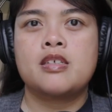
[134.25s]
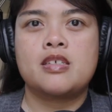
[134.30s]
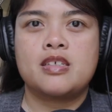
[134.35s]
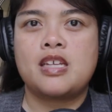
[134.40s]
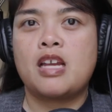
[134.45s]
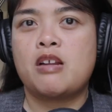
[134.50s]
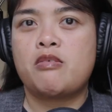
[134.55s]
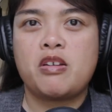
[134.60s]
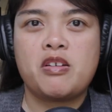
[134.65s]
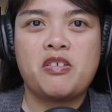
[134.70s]

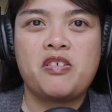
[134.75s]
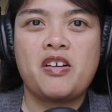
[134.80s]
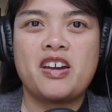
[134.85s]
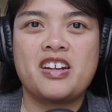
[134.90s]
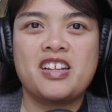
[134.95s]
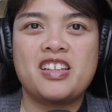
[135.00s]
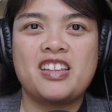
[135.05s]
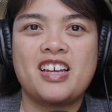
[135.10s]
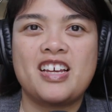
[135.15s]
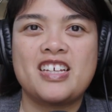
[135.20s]
get
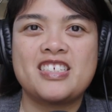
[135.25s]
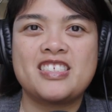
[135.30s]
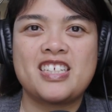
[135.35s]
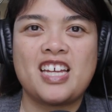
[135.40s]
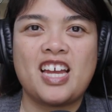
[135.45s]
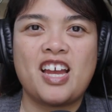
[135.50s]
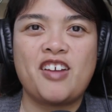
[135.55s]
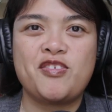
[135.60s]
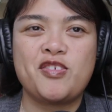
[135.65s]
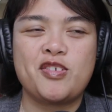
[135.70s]
revitalized
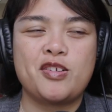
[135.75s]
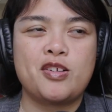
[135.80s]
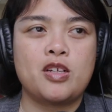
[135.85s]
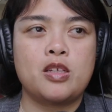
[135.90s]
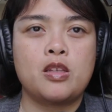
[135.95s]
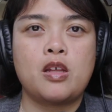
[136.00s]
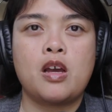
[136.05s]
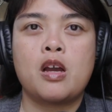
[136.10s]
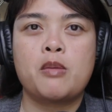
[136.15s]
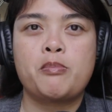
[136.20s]
after
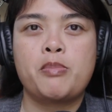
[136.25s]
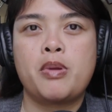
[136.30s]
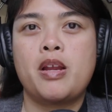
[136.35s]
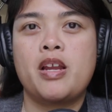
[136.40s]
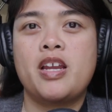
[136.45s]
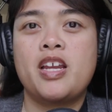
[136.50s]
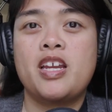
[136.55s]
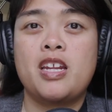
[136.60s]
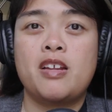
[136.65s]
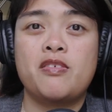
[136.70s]
a long
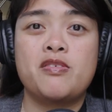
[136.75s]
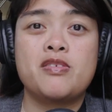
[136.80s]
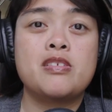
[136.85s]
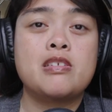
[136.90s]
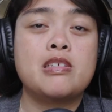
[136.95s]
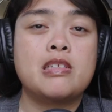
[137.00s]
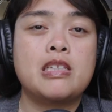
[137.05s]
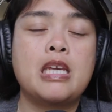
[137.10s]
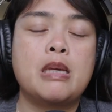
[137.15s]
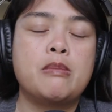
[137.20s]
period of
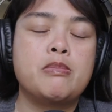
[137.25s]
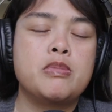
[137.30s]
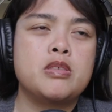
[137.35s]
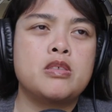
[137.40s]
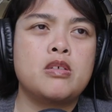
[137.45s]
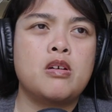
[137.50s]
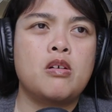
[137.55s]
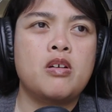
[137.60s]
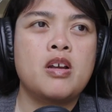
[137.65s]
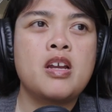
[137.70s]
sleep.
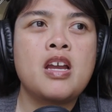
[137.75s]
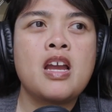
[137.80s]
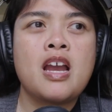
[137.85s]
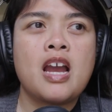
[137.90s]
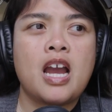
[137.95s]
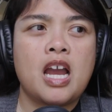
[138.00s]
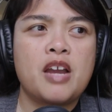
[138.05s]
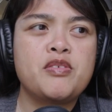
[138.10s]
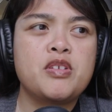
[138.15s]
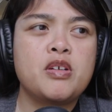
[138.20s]
So
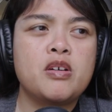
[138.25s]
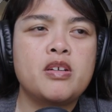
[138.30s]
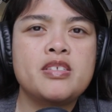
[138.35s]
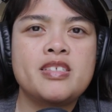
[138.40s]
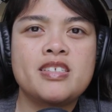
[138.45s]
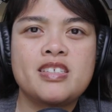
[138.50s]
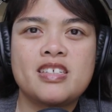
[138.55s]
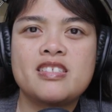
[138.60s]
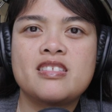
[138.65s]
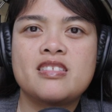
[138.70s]
I've
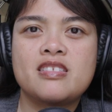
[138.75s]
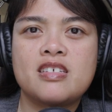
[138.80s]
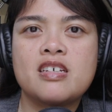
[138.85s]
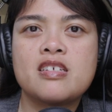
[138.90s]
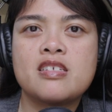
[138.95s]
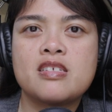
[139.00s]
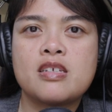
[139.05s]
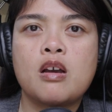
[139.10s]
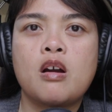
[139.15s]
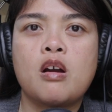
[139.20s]
noticed that it
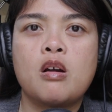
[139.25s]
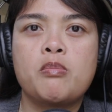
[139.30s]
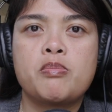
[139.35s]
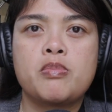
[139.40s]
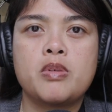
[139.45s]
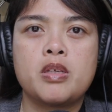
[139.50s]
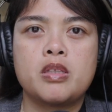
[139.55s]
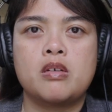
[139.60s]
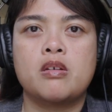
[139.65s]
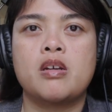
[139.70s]
does
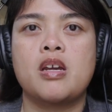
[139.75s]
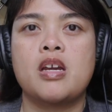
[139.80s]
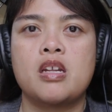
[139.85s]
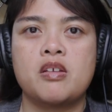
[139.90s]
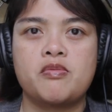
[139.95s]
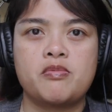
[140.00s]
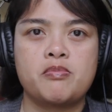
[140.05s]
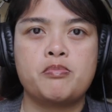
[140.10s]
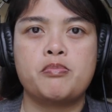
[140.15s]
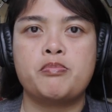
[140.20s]
help, kind
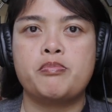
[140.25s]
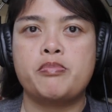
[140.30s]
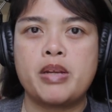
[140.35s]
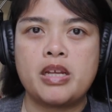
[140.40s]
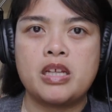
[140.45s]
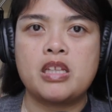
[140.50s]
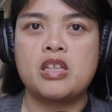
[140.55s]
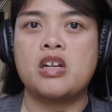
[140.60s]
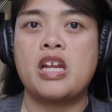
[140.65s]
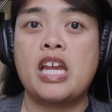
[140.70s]
of
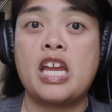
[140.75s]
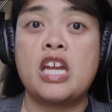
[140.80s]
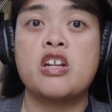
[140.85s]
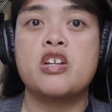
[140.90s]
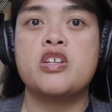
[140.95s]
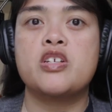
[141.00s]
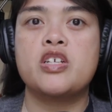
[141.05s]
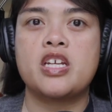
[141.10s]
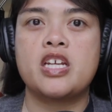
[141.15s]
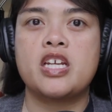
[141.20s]
bring a little
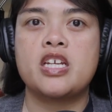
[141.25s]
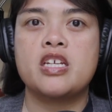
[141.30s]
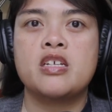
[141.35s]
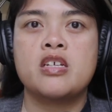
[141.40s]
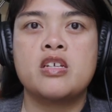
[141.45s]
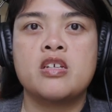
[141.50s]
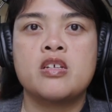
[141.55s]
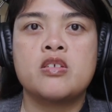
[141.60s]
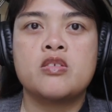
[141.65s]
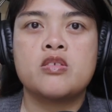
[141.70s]
energy
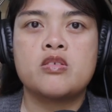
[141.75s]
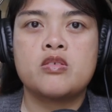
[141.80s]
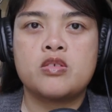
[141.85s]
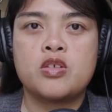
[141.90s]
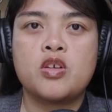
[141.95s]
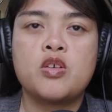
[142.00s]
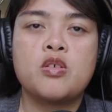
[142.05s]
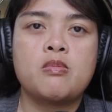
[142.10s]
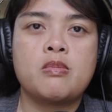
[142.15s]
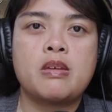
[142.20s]

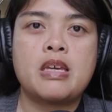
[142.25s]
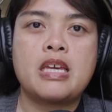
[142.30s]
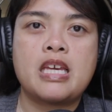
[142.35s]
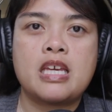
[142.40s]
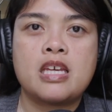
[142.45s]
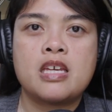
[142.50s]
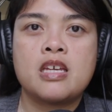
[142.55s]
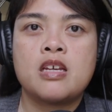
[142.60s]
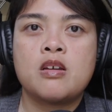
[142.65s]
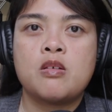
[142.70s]
to
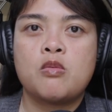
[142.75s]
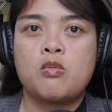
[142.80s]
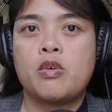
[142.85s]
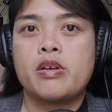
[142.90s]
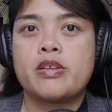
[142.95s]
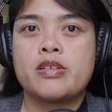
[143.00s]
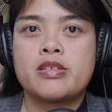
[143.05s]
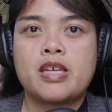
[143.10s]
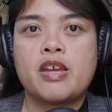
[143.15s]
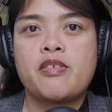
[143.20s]
me
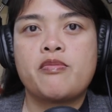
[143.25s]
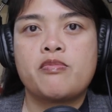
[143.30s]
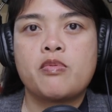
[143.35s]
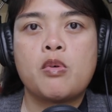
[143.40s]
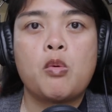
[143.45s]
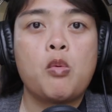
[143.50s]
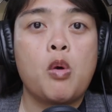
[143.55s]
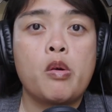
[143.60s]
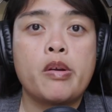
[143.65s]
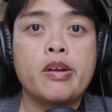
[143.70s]
once I've
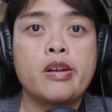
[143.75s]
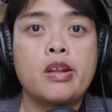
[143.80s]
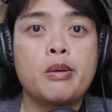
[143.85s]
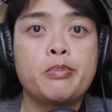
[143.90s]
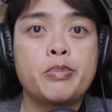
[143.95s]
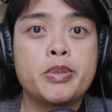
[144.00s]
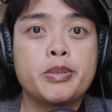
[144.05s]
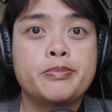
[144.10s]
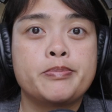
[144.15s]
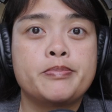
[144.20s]
woken
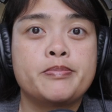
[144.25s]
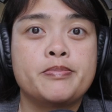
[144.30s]
up.